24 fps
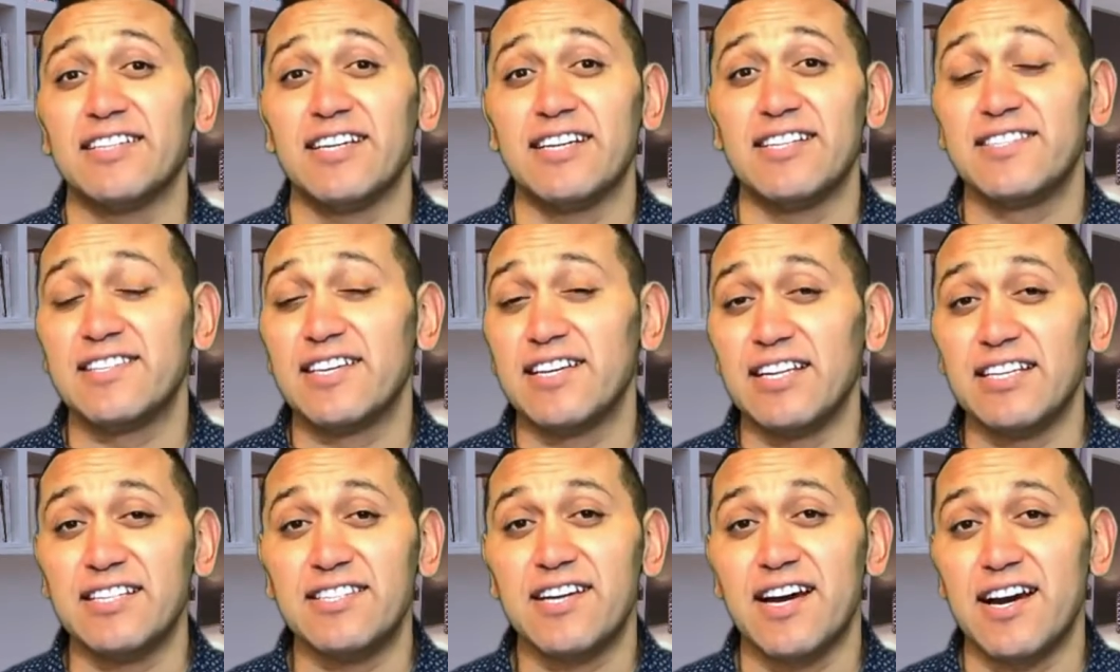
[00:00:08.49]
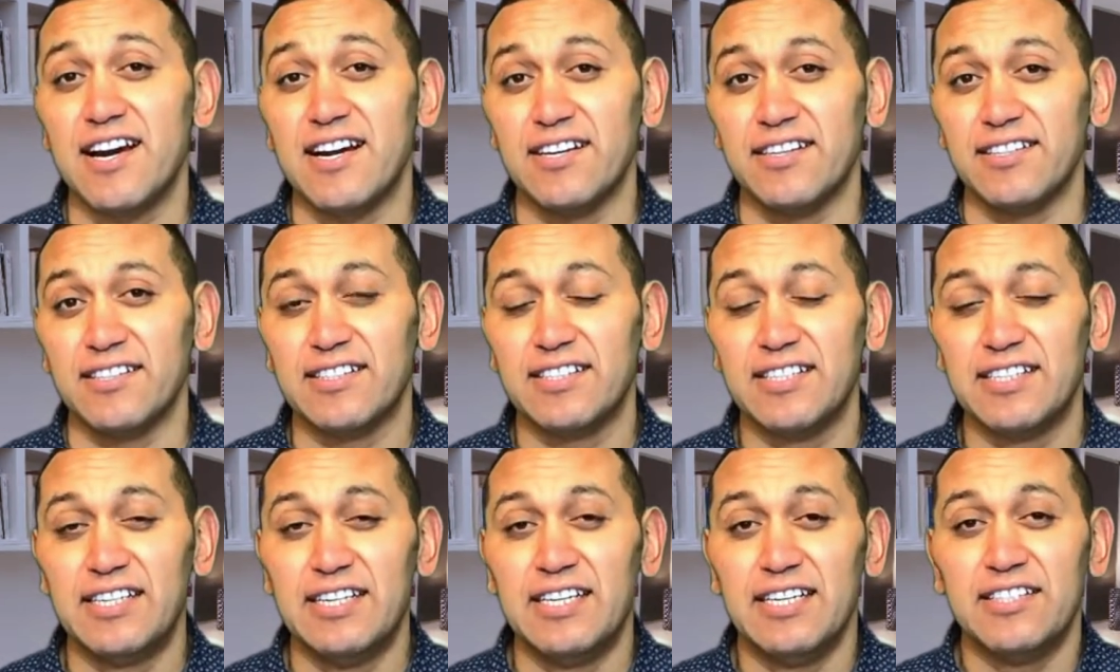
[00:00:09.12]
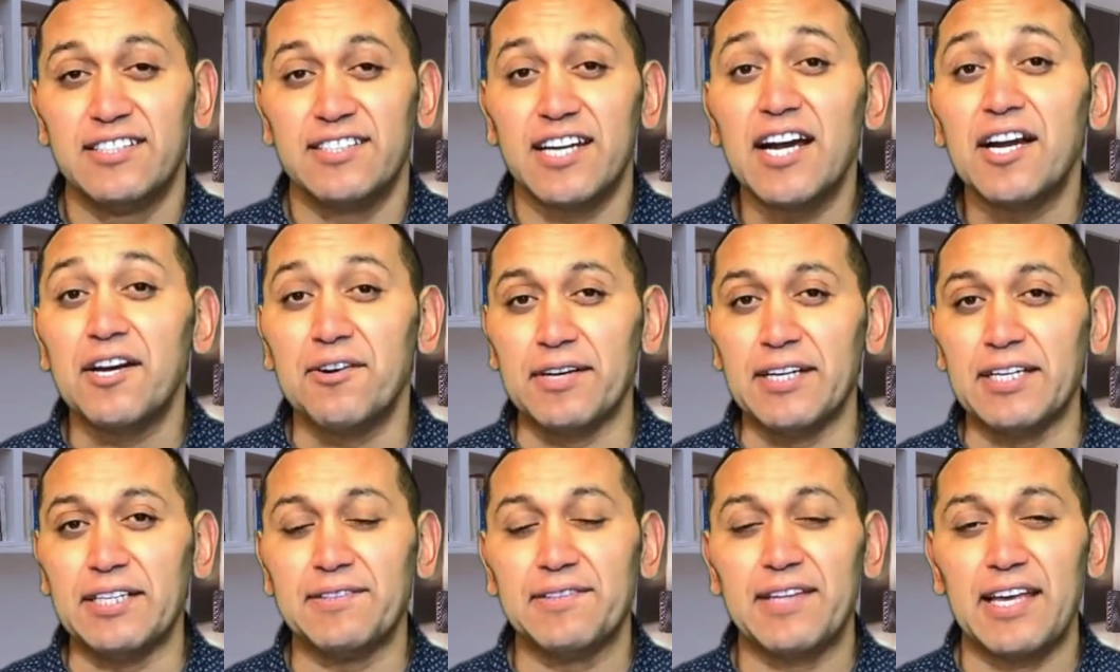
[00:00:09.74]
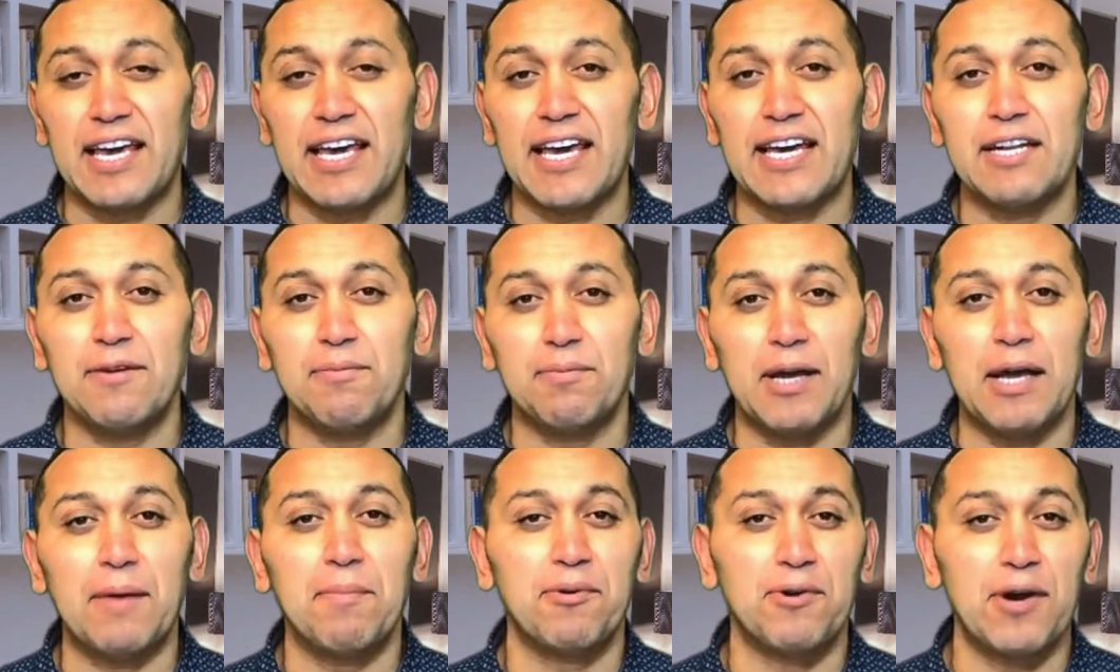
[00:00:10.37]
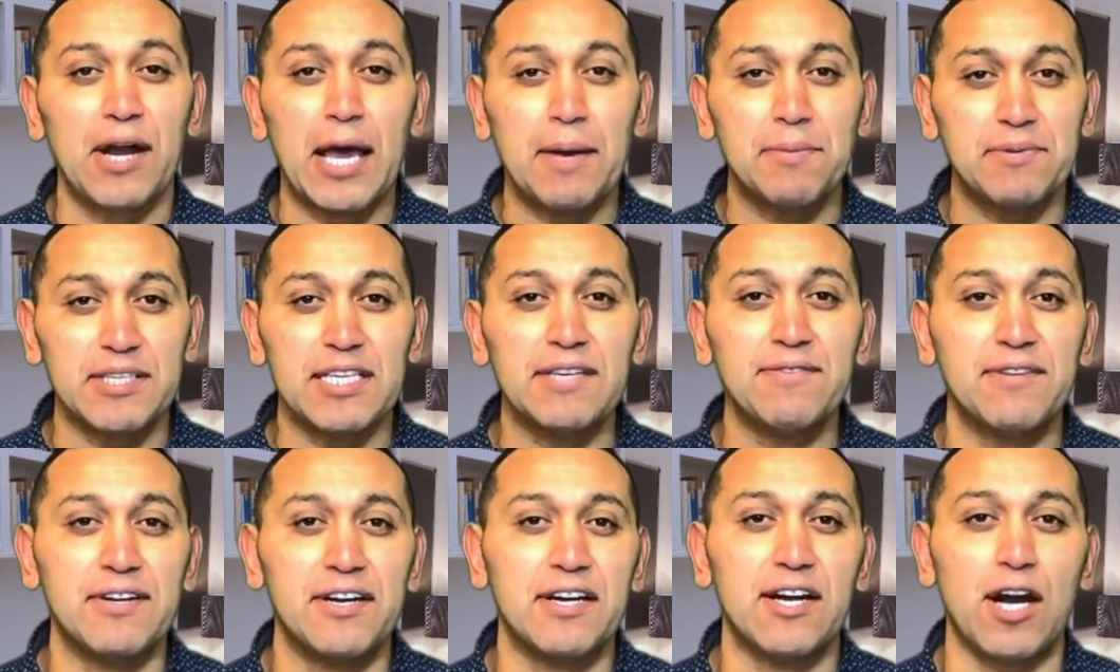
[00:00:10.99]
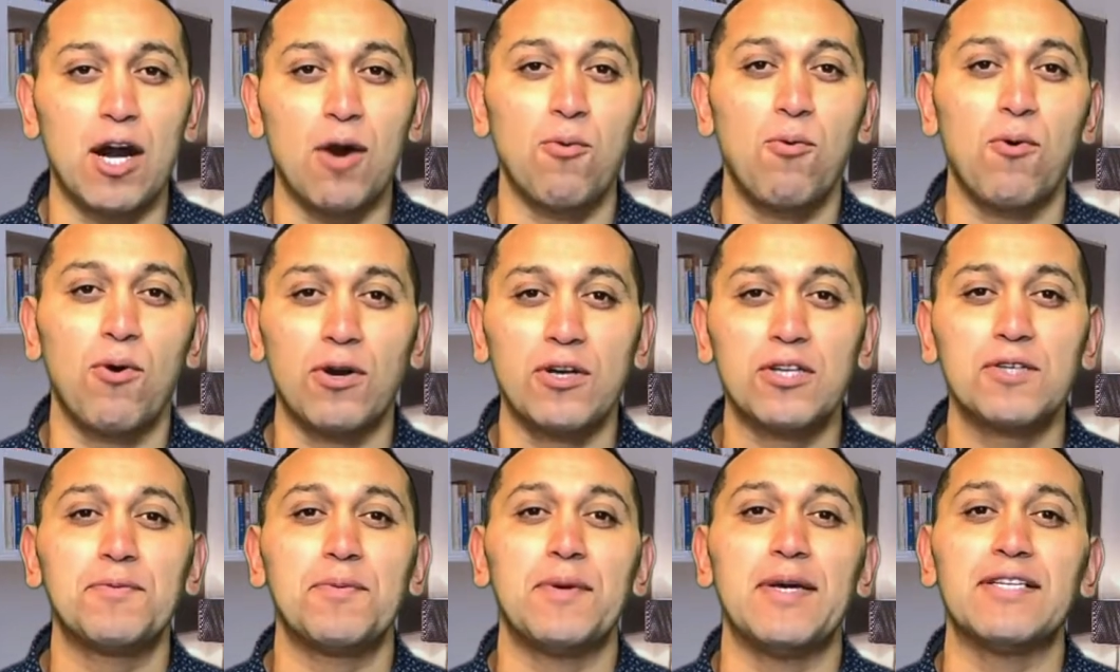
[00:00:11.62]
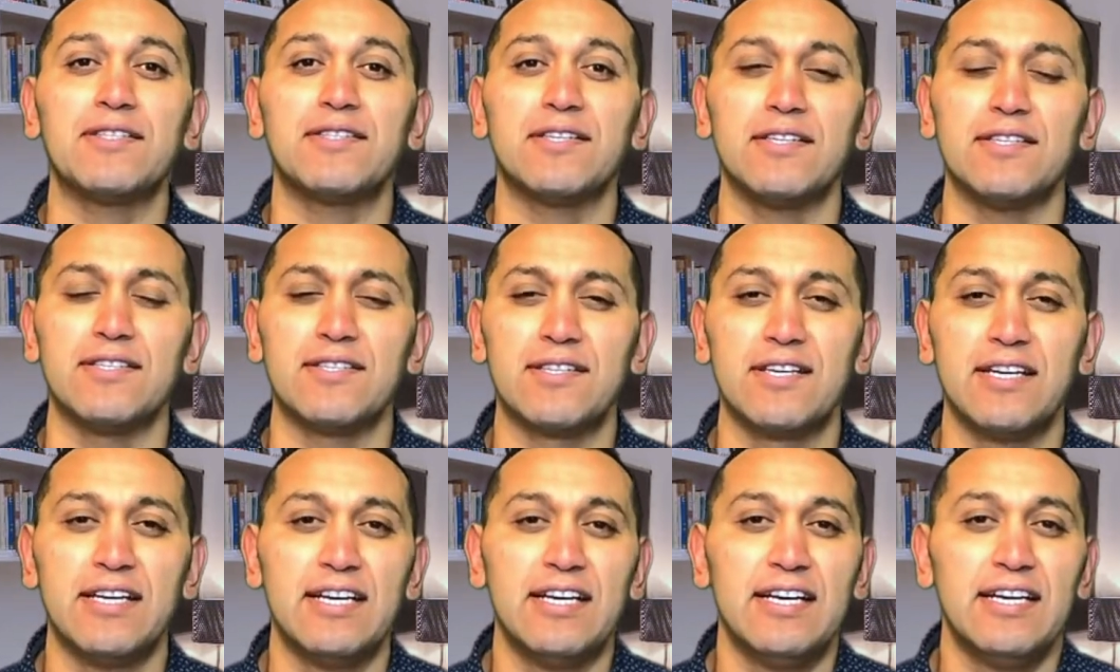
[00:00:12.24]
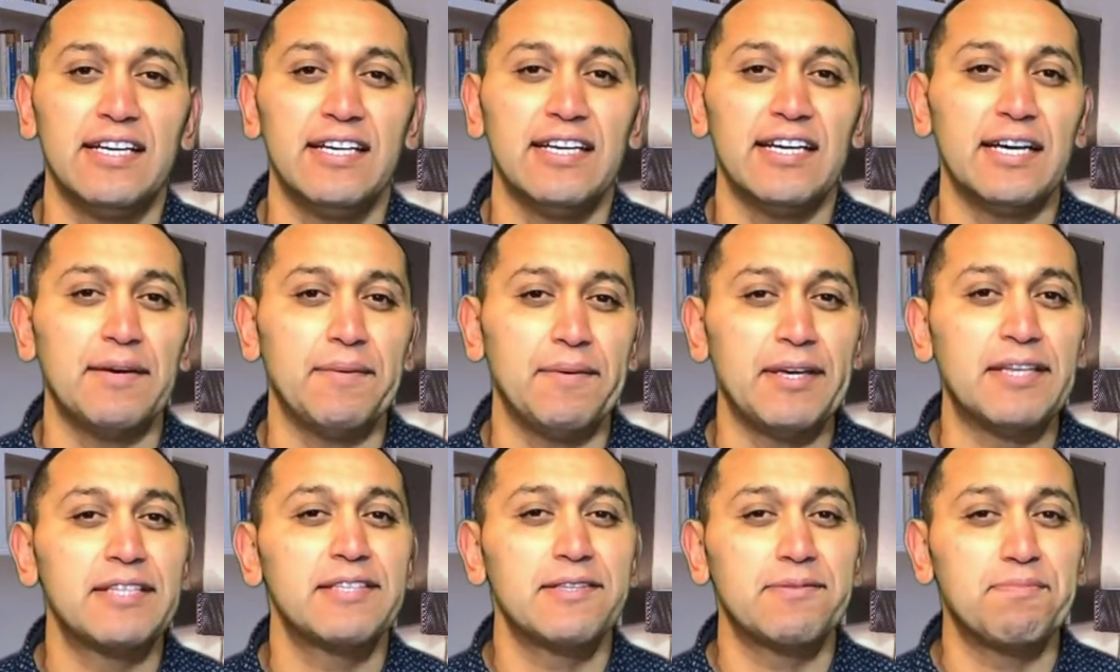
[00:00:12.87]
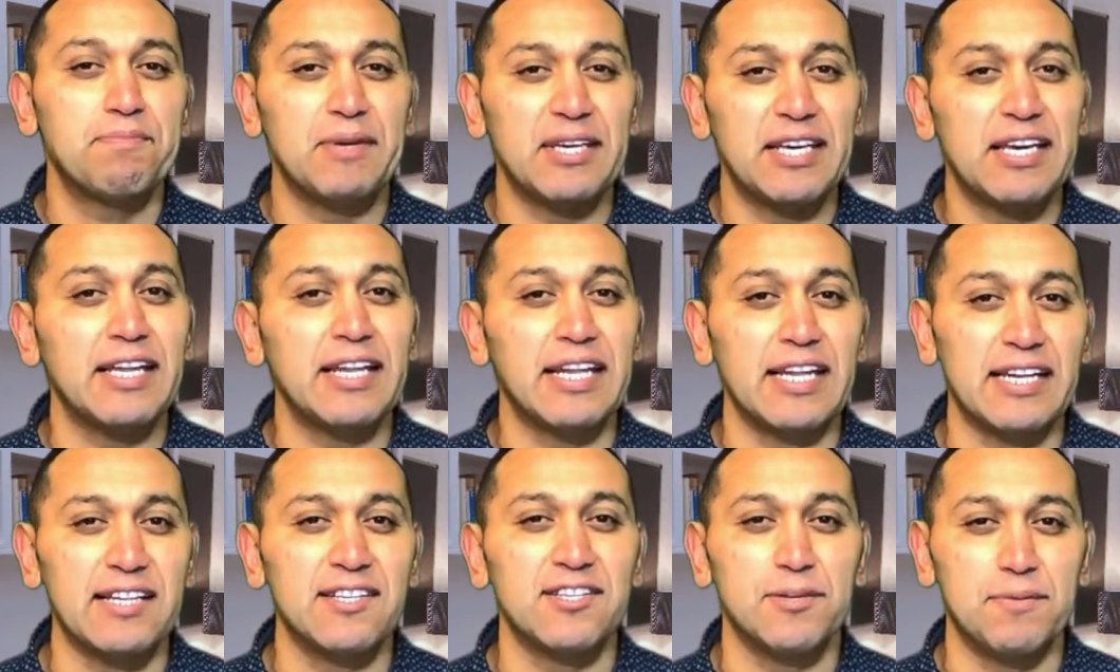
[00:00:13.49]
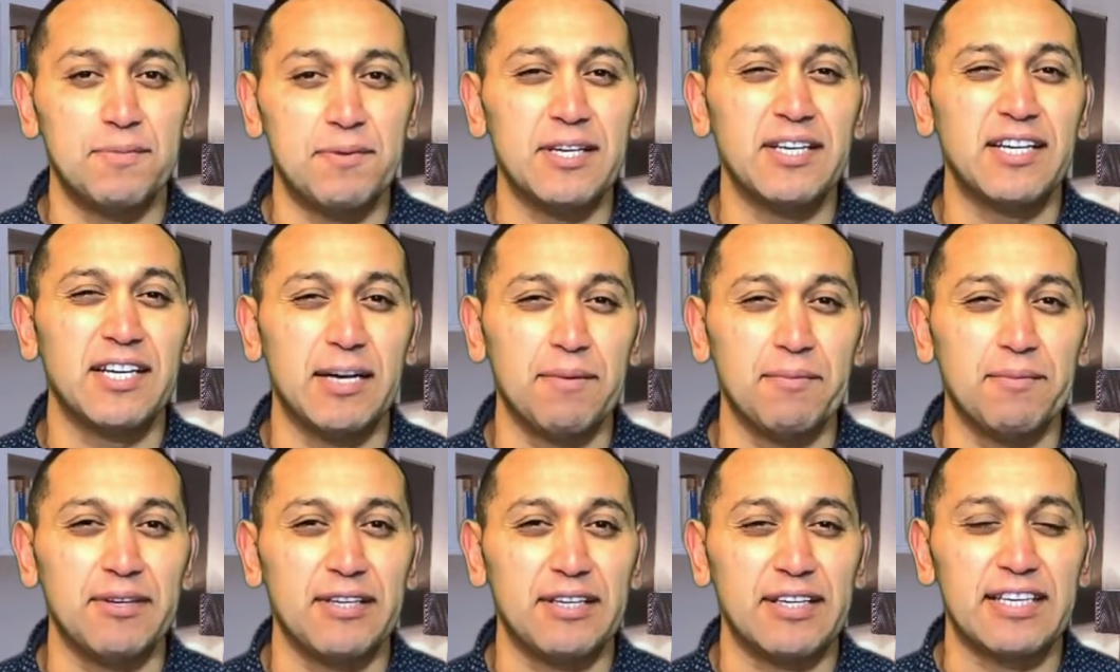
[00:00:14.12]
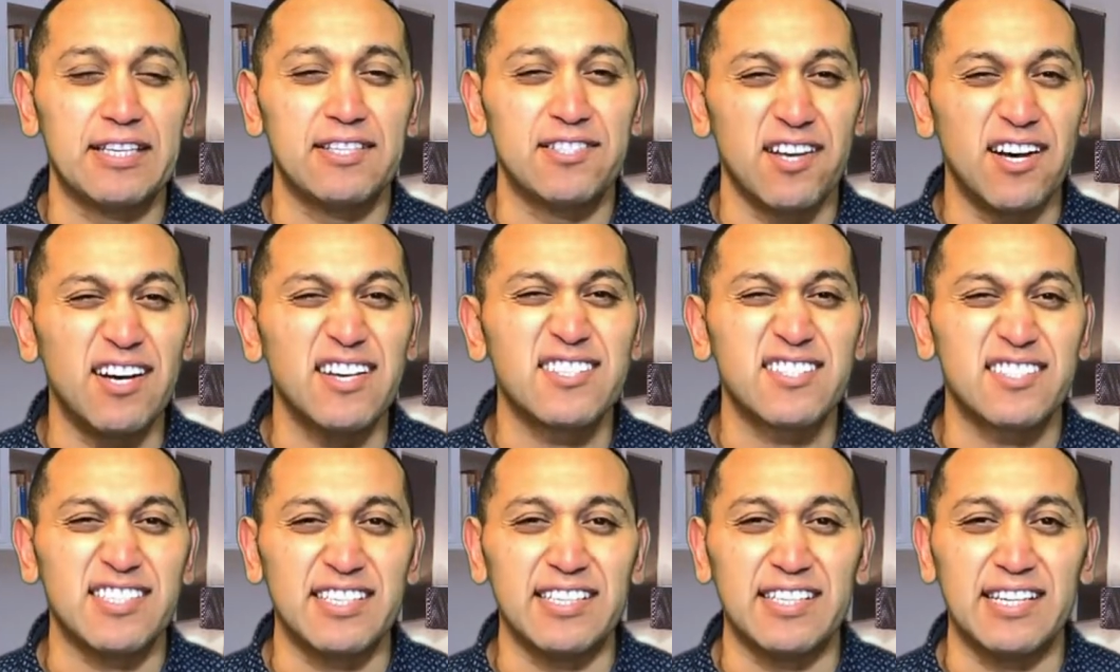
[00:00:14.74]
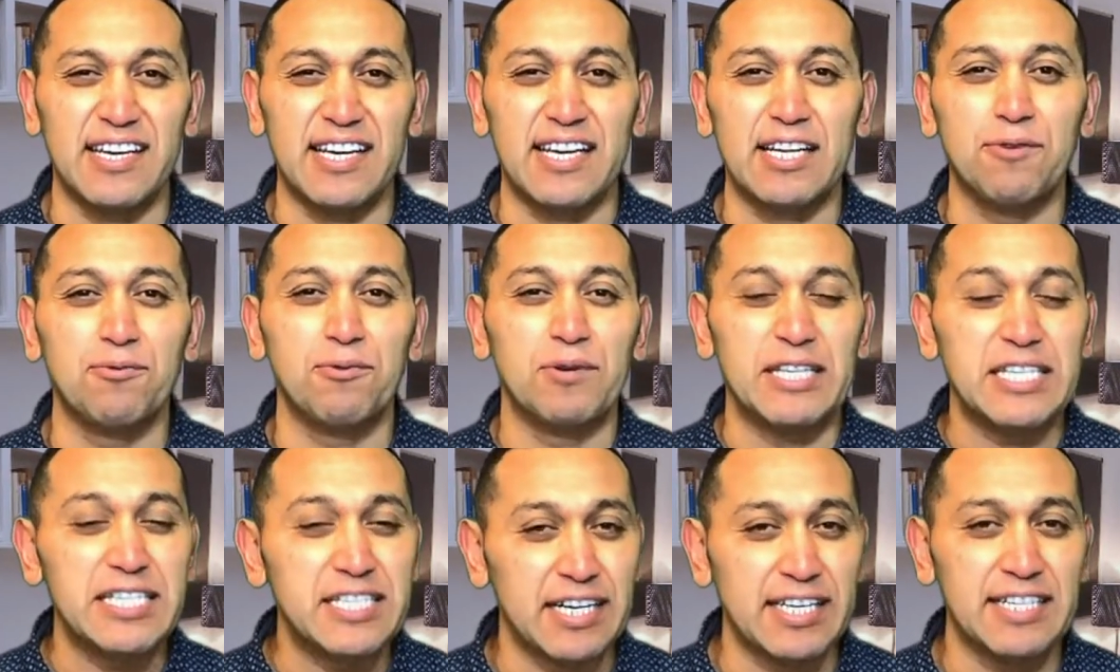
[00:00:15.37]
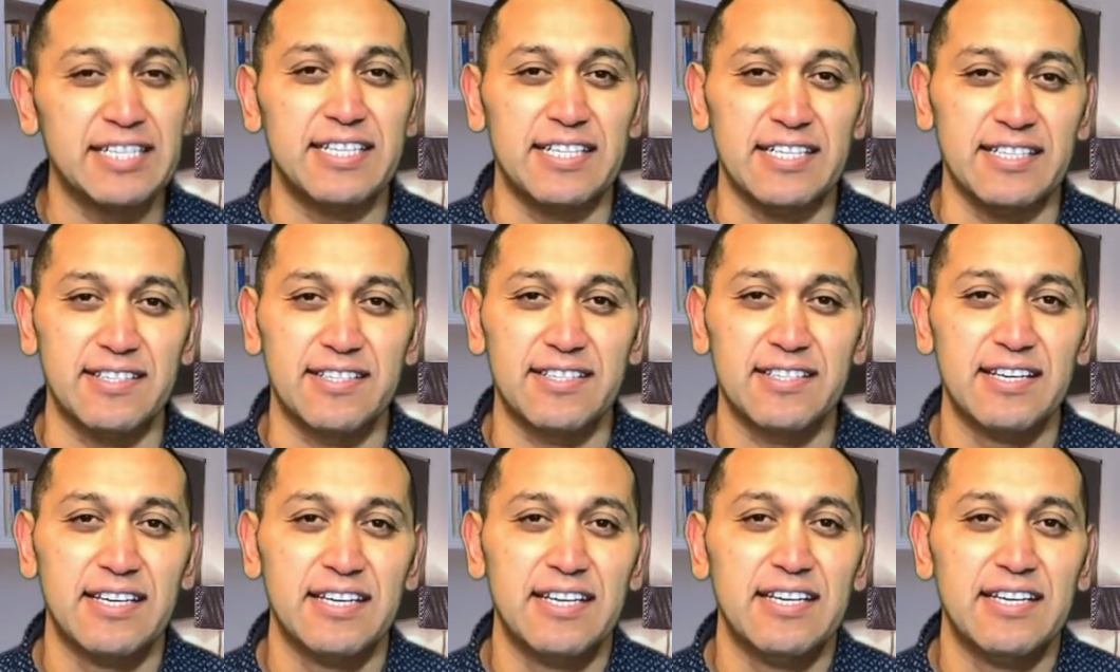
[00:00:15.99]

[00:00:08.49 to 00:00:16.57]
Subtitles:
It's getting tiring, and perhaps even in our workspaces, it's beginning to become exhausting and redundant.